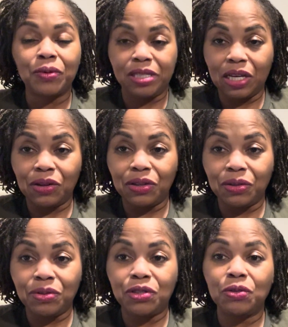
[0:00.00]
would tell
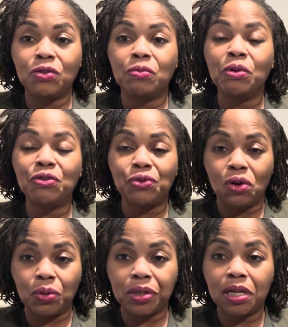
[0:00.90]
you to move
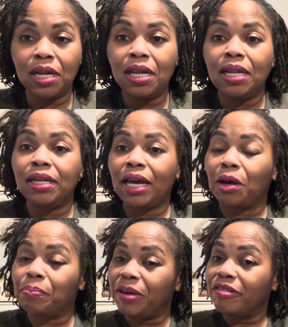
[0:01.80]
forward.
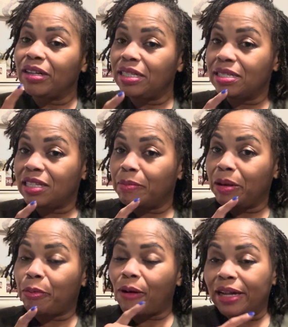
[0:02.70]
Now, be realistic,
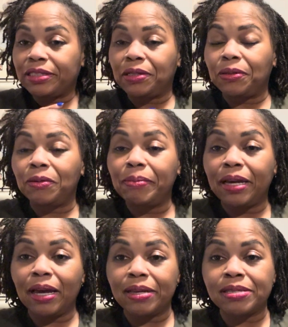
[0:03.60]
be practical,
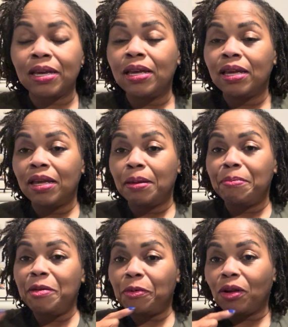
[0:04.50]
because
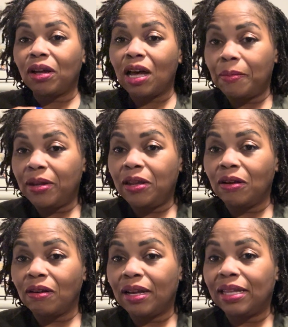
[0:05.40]
people are coming
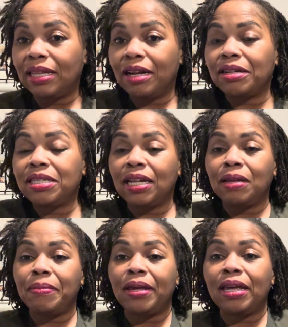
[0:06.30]
here and they're
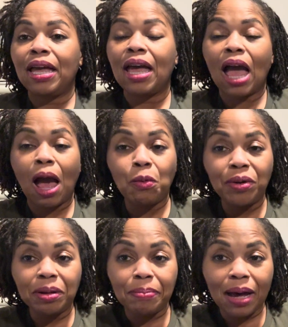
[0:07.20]
telling me, I
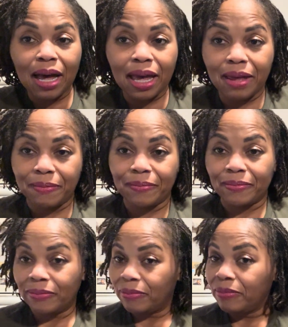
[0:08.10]
want to buy,
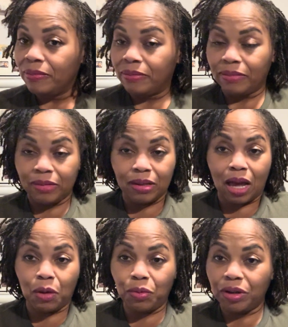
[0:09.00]

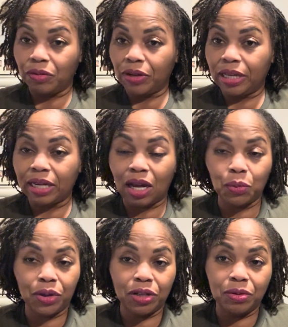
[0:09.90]
I want to rent, I
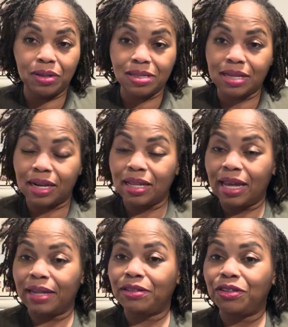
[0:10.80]
want to do this, that, or
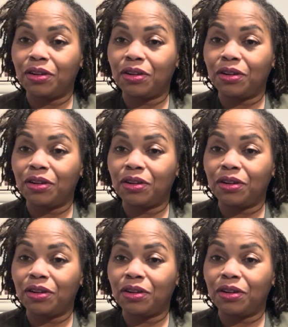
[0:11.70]
that,